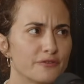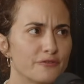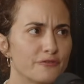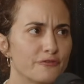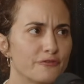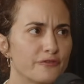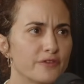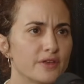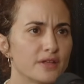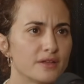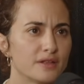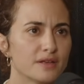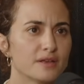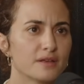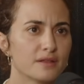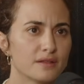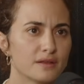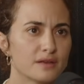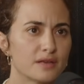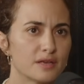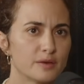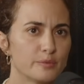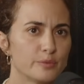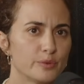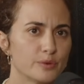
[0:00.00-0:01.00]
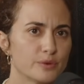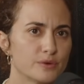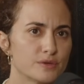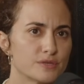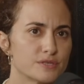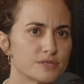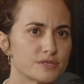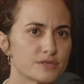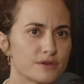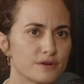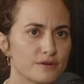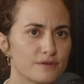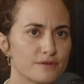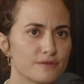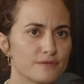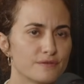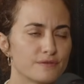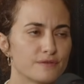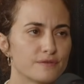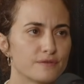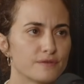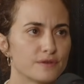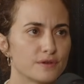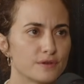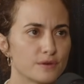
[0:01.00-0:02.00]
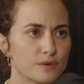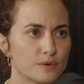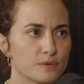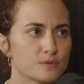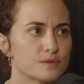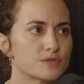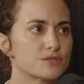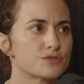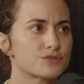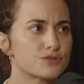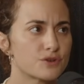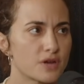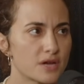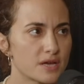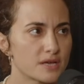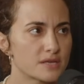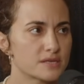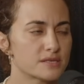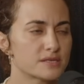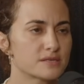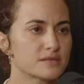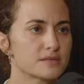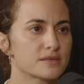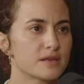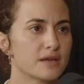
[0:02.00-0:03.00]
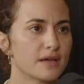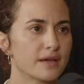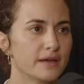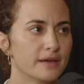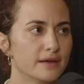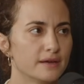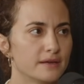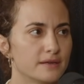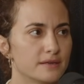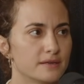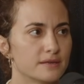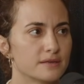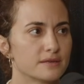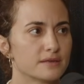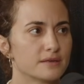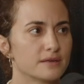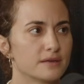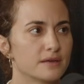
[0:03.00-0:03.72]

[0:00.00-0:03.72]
feeling in the kibbutz of, stress, and